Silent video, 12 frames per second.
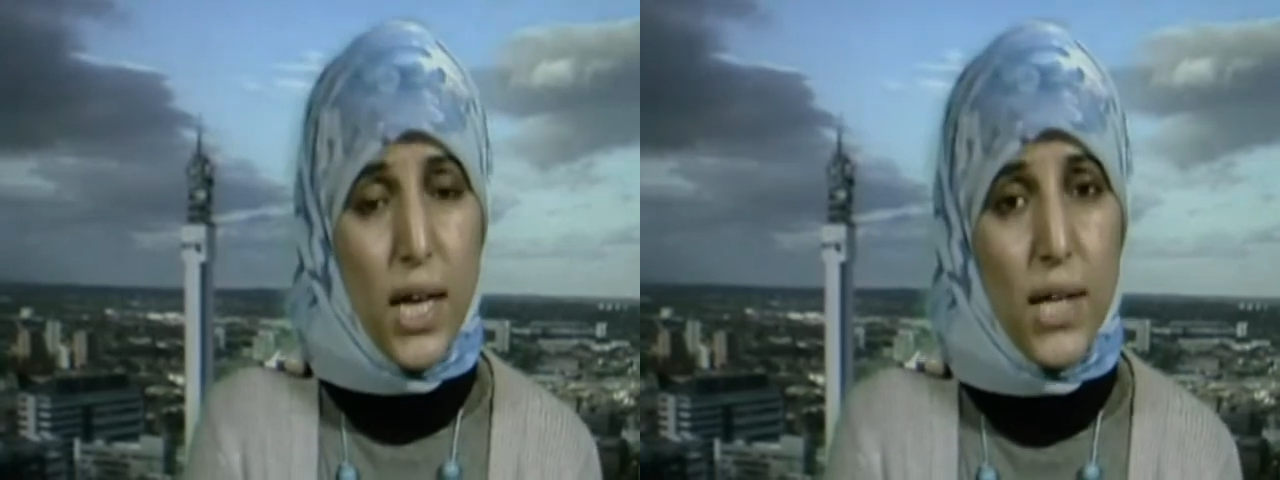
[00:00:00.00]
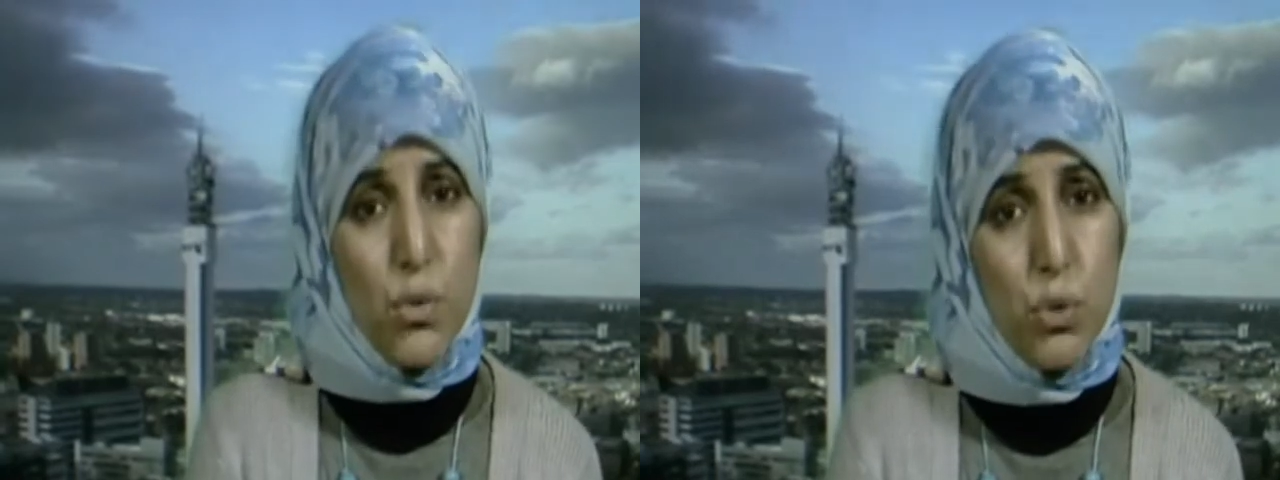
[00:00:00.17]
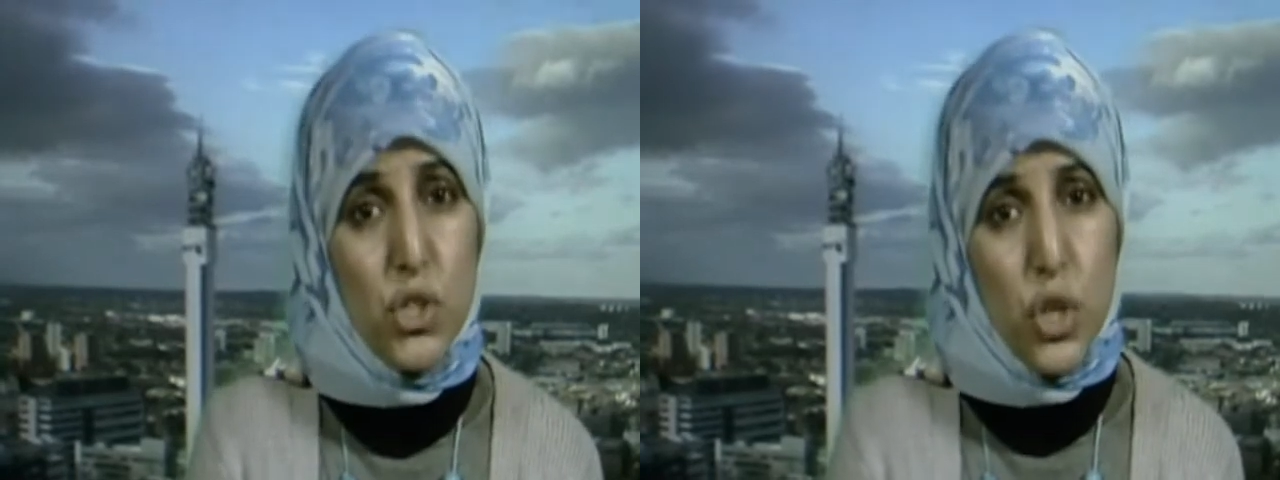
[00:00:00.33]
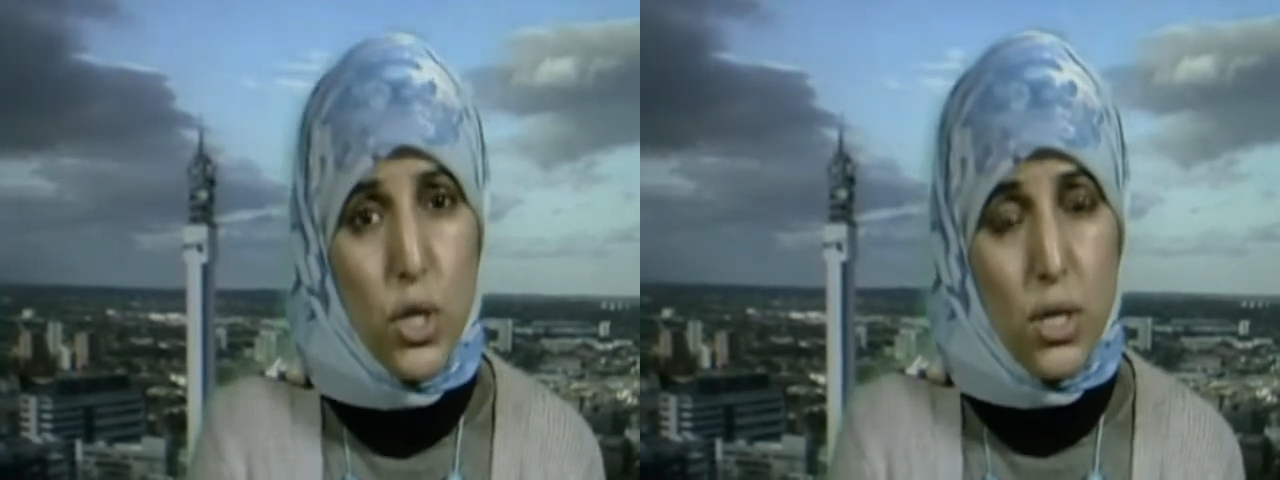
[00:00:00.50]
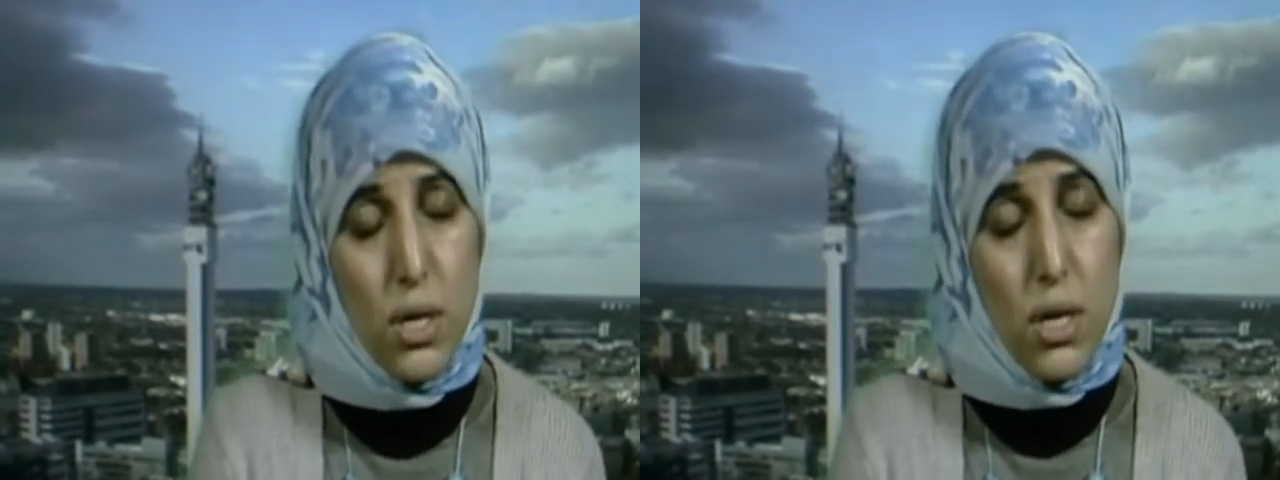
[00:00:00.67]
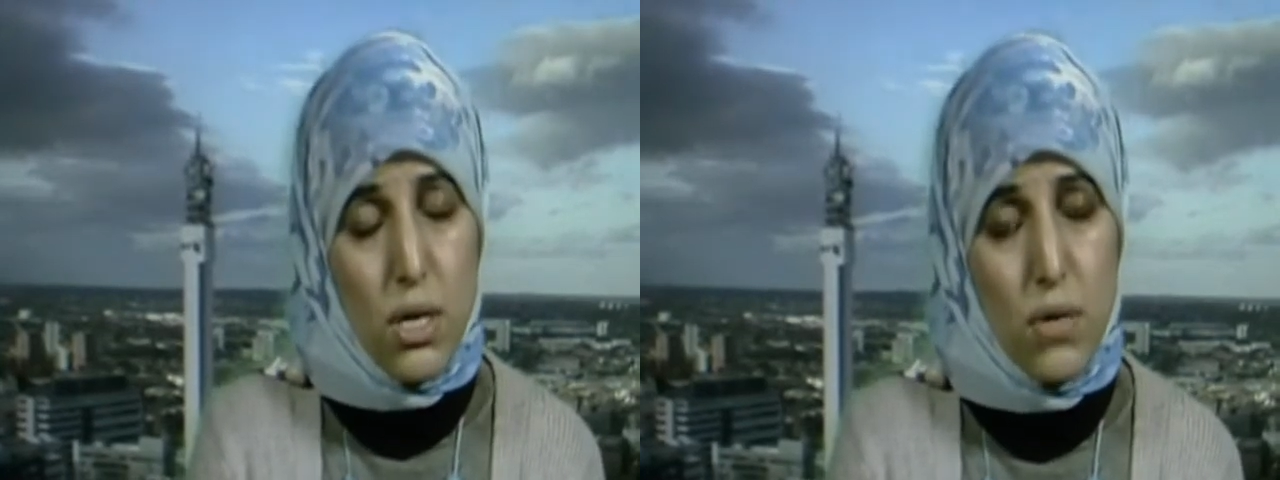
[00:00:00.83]
and wish
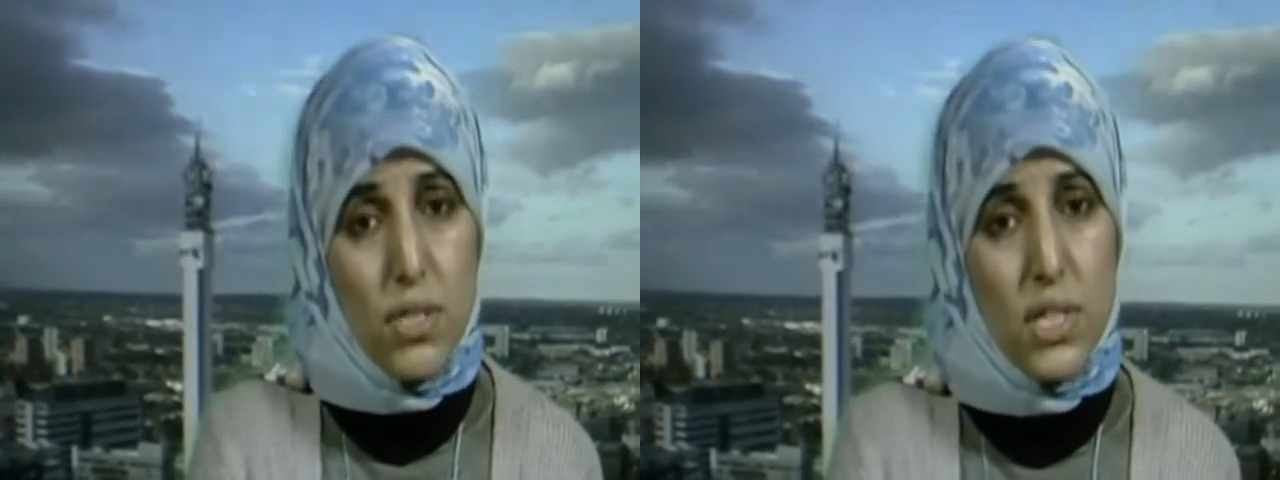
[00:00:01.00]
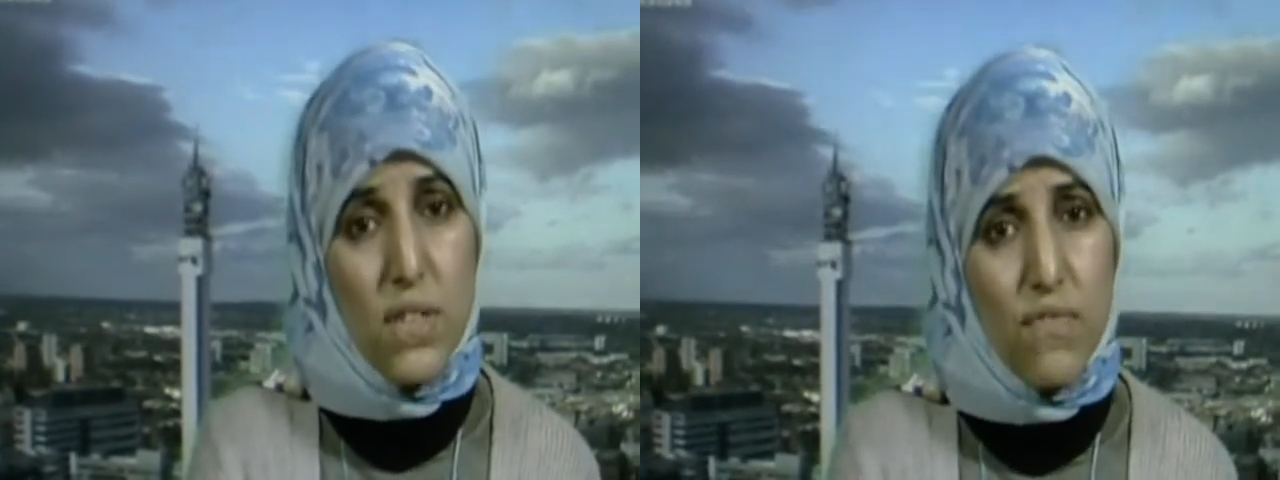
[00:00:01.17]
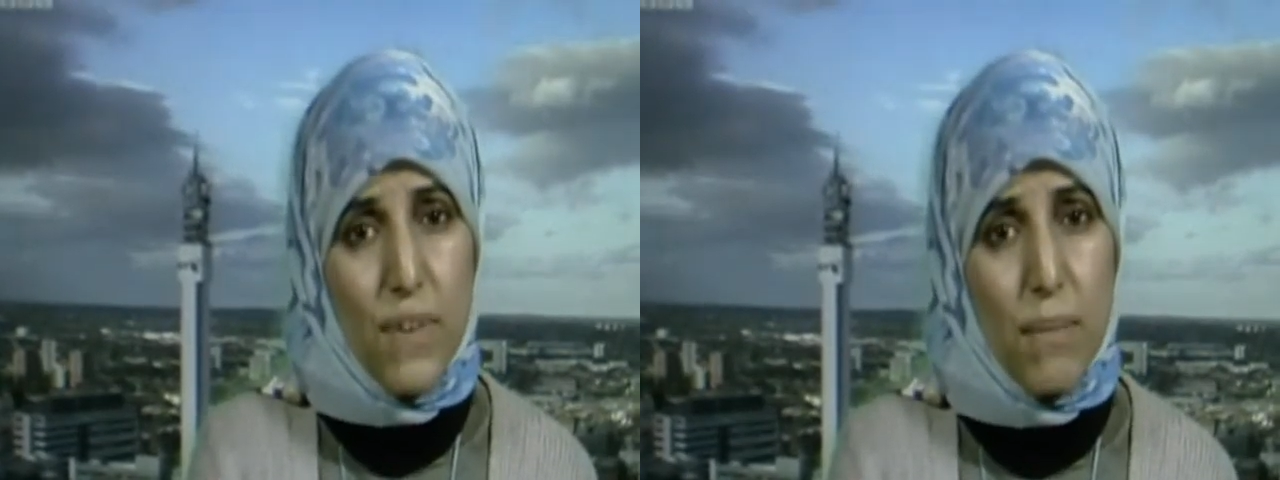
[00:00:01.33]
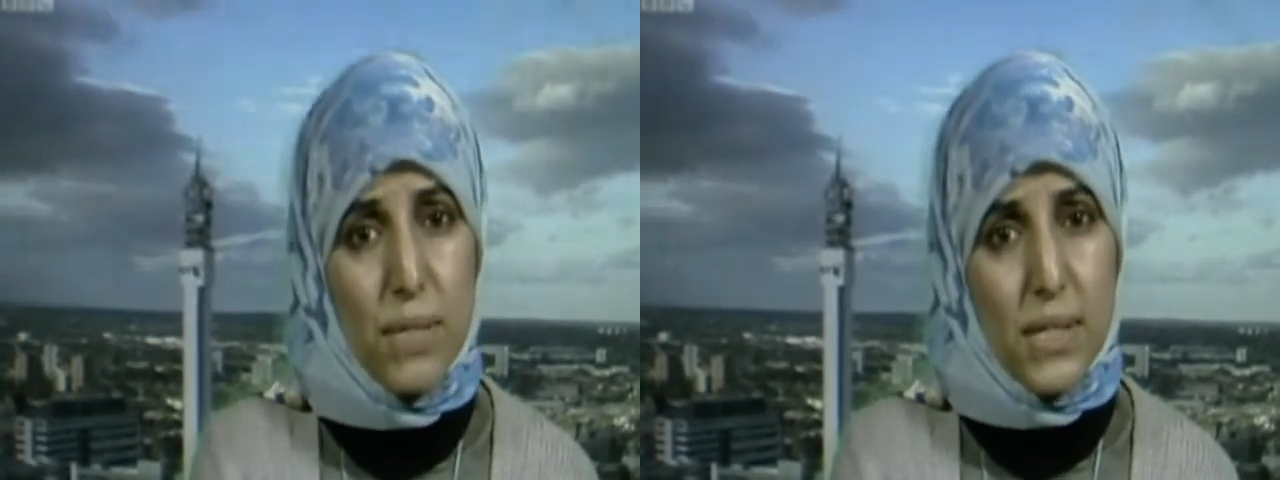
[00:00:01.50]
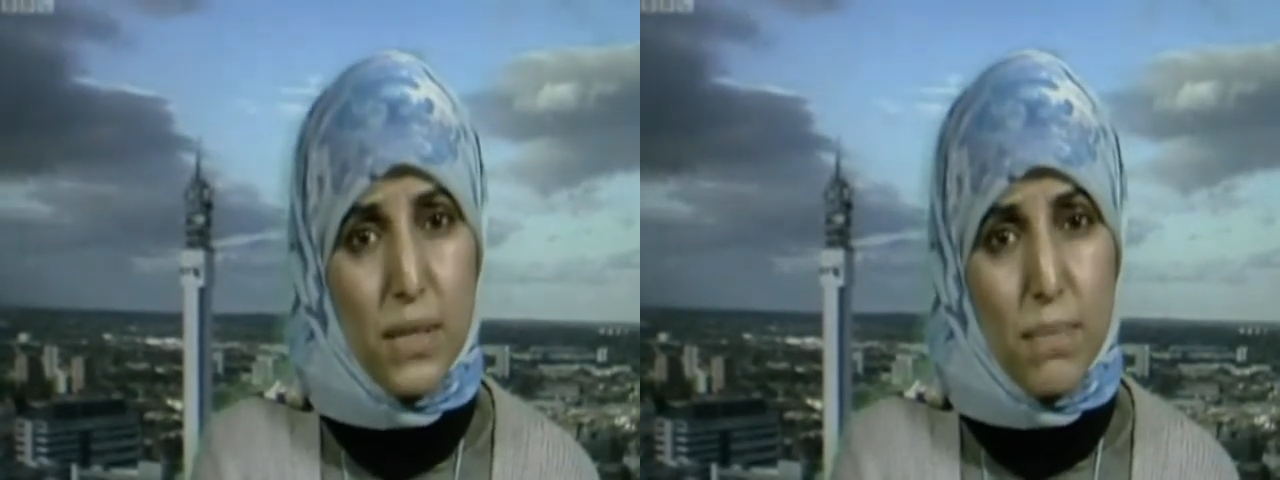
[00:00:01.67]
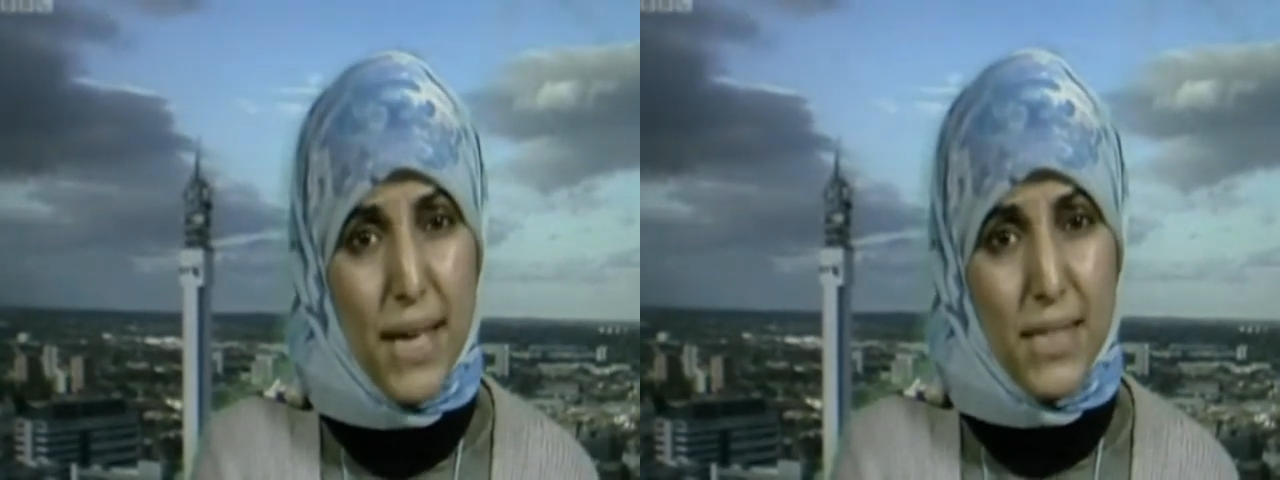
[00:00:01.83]
her and her family
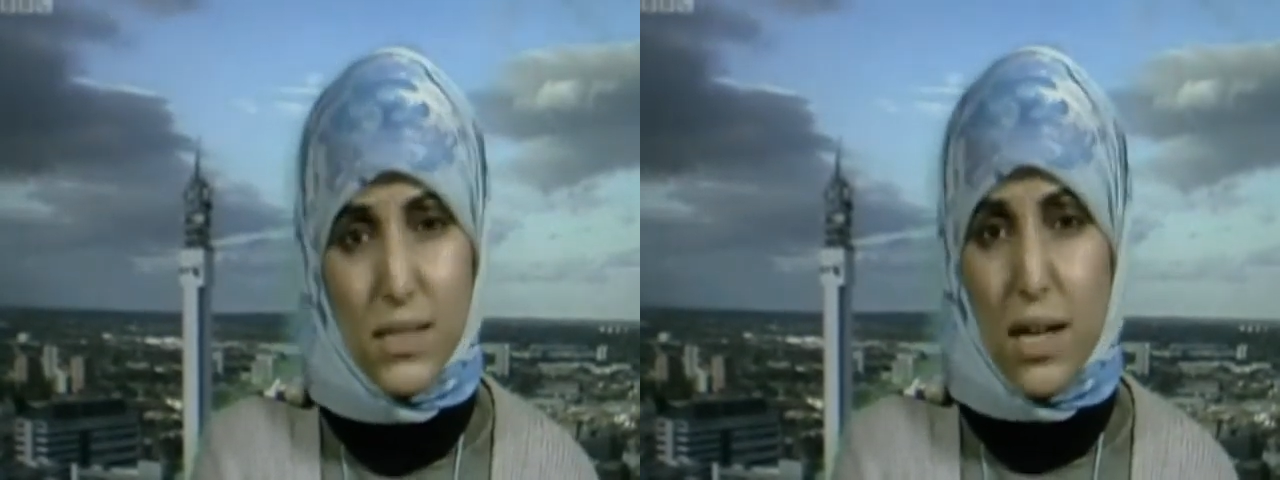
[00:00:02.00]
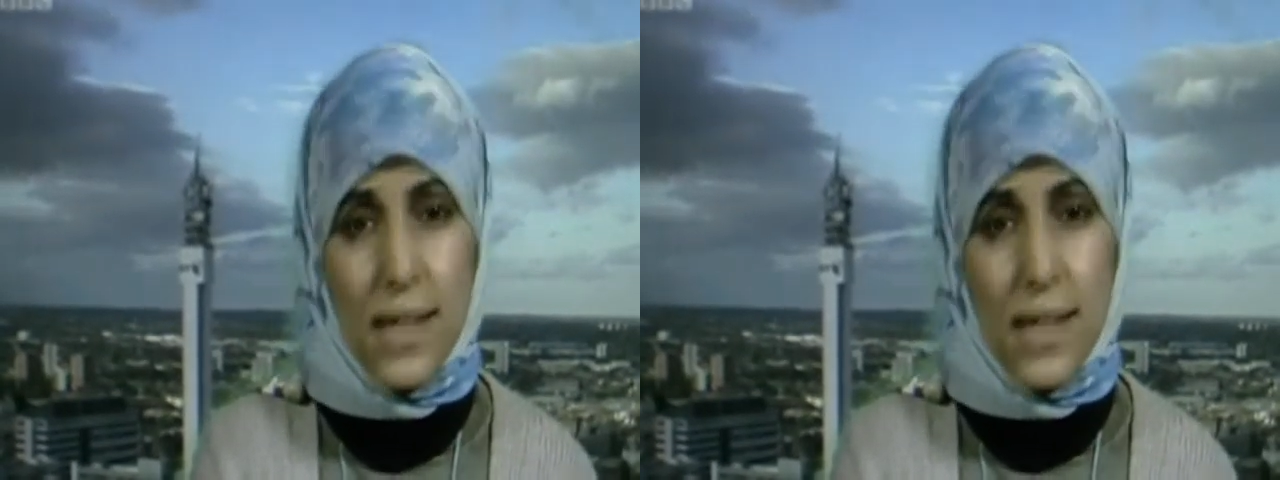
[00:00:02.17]
the best.